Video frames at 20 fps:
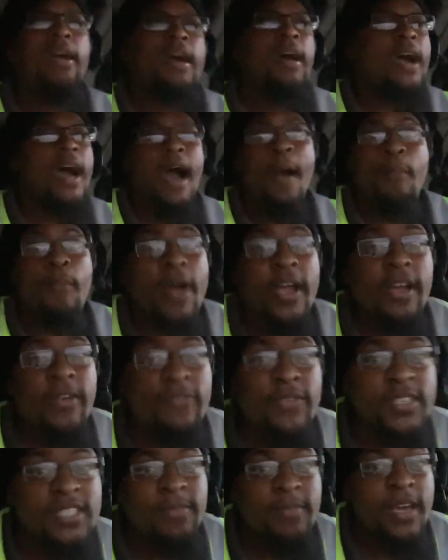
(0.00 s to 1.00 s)
I'm waiting
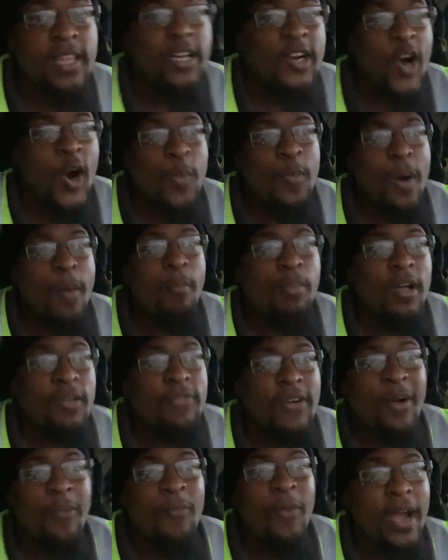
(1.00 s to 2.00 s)
for somebody to call my bluff.
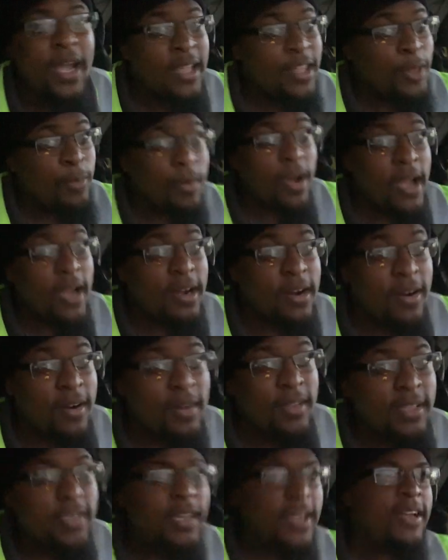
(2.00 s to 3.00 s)
I'm waiting. Nobody
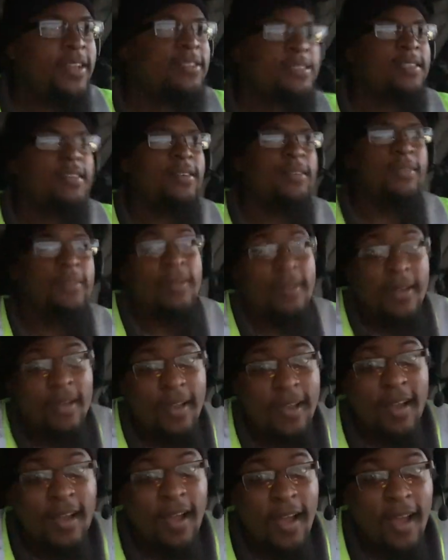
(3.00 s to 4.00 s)
called it yet, so
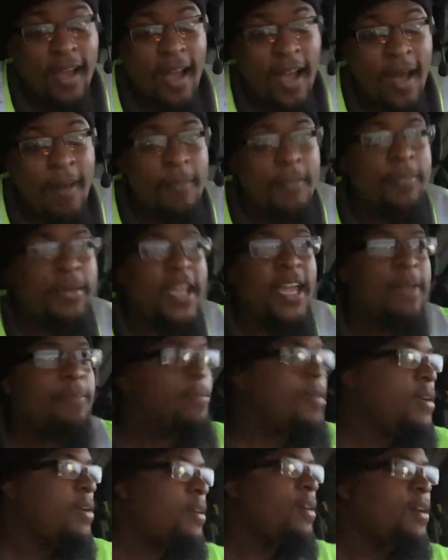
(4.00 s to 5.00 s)
I'm gonna keep
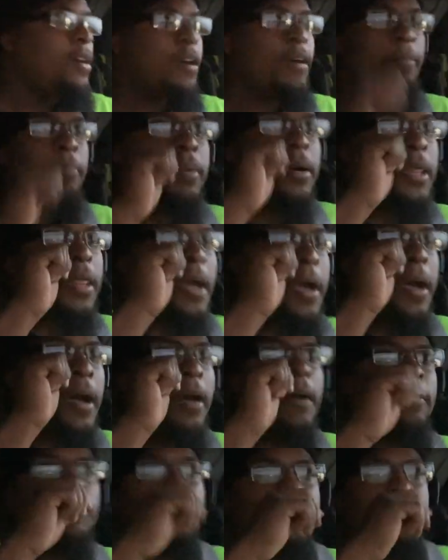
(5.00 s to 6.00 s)
being good.
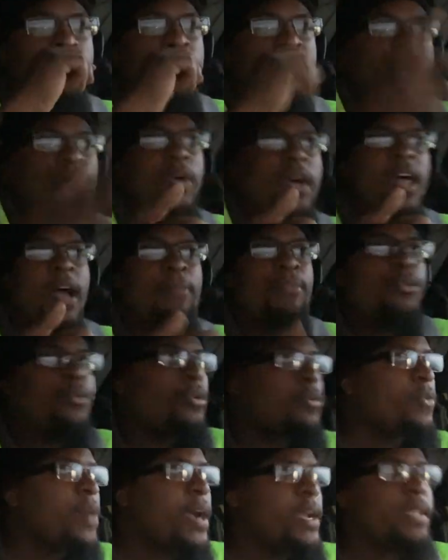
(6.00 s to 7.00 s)
But this route I'm
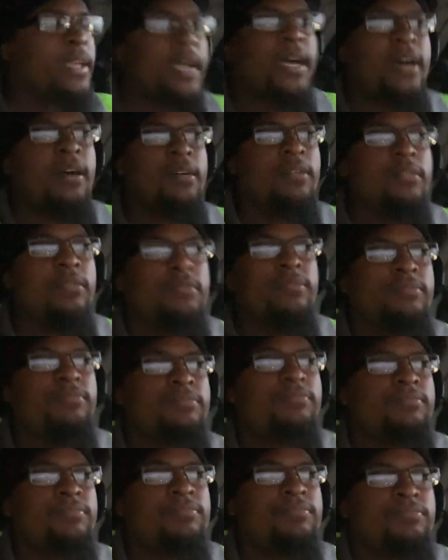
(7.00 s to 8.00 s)
doing right now,
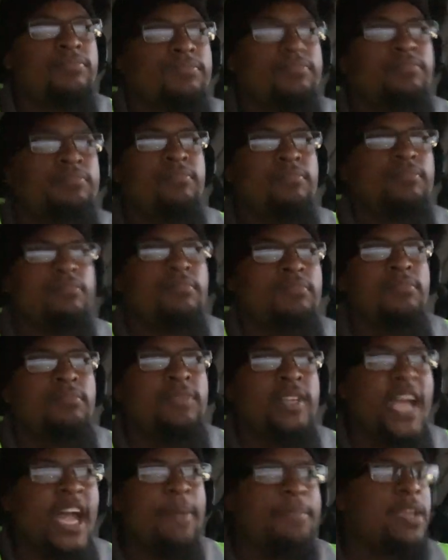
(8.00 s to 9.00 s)

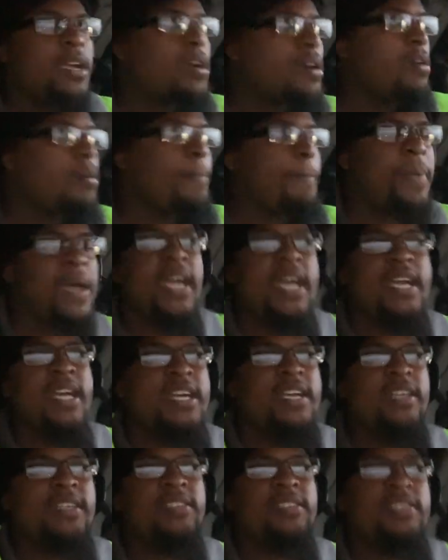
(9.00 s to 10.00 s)
damn near
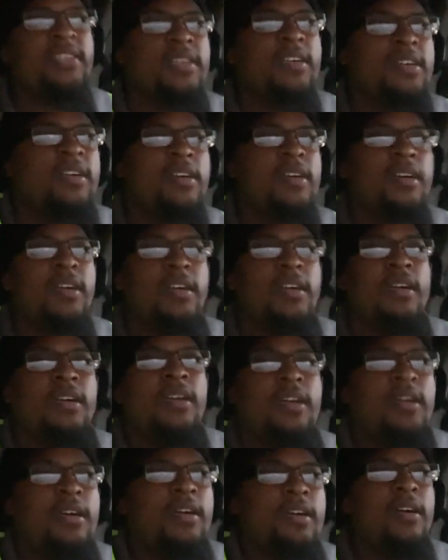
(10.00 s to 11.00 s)
pays.
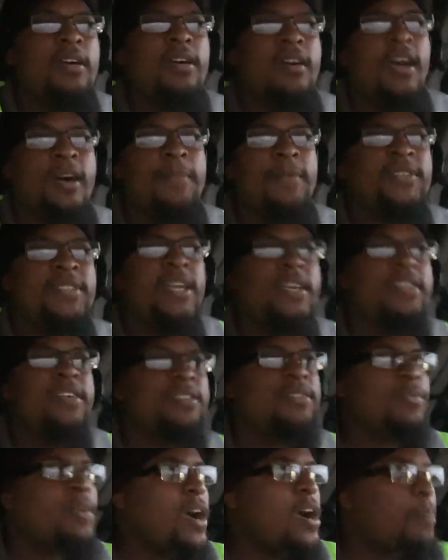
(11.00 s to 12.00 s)
I'm gonna say this
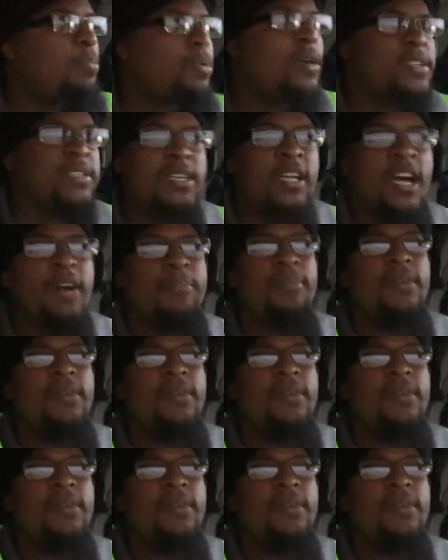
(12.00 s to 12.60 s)
route plus a couple